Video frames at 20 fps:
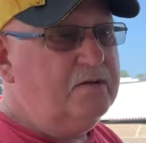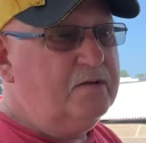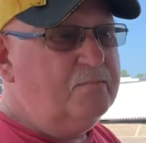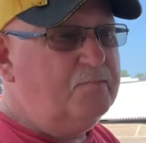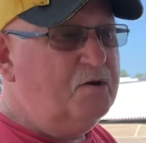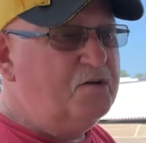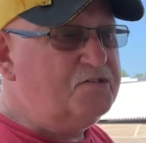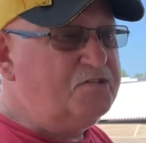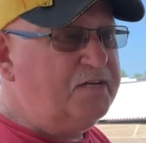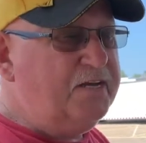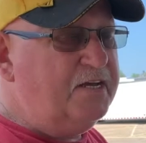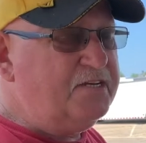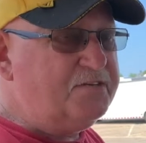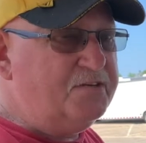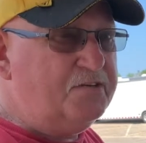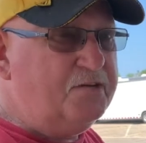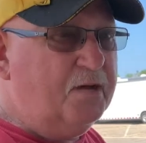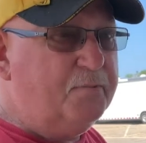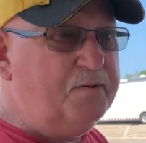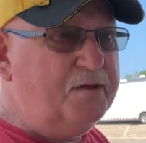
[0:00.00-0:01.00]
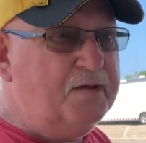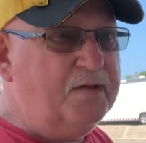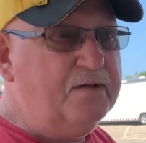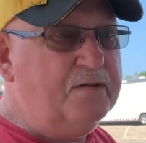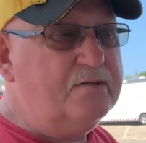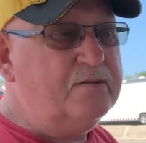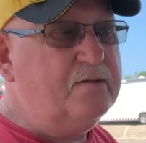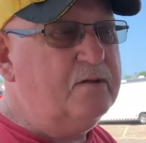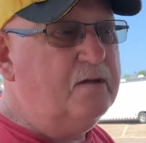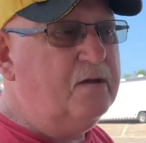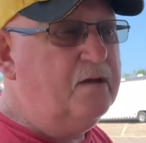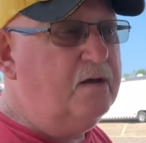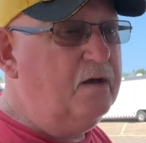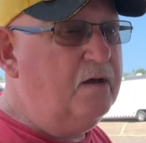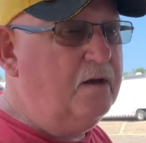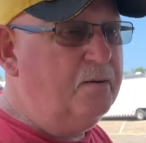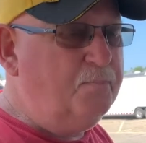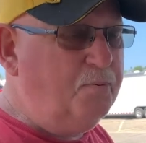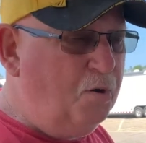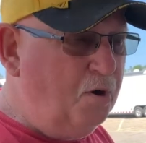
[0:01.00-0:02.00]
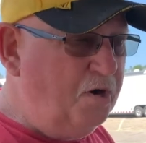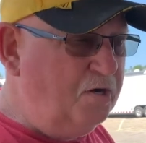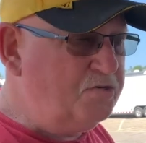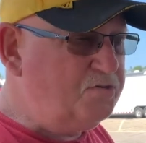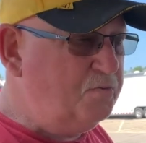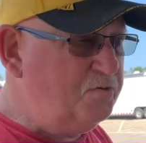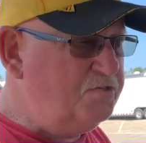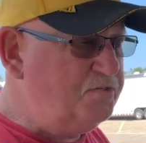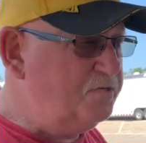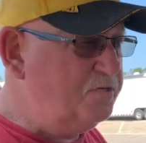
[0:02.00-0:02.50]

mostly S&W parts, which